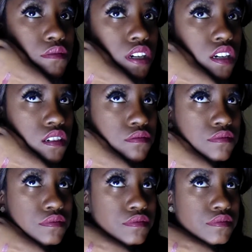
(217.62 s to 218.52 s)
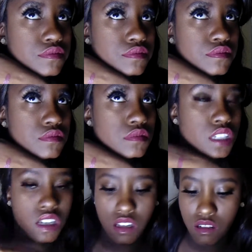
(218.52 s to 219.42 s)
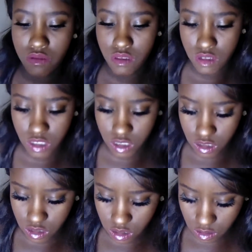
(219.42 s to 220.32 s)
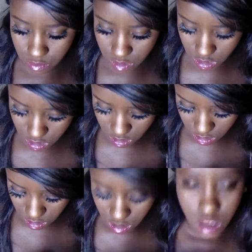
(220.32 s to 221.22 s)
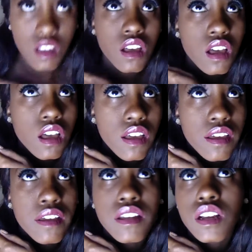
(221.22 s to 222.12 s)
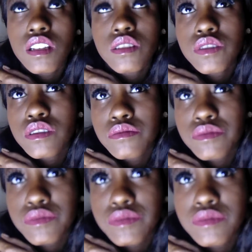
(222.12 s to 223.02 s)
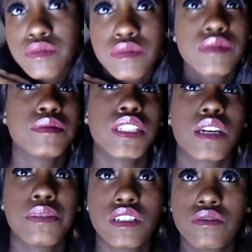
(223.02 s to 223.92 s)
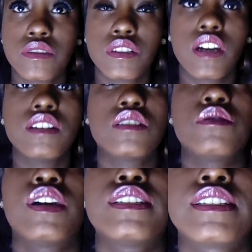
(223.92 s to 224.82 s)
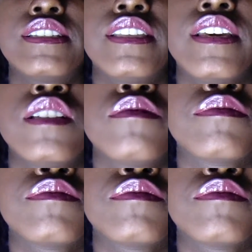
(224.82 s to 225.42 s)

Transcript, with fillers: But um, the color overall is just so pretty and I love it. I'll take a picture for you guys so you guys can see it.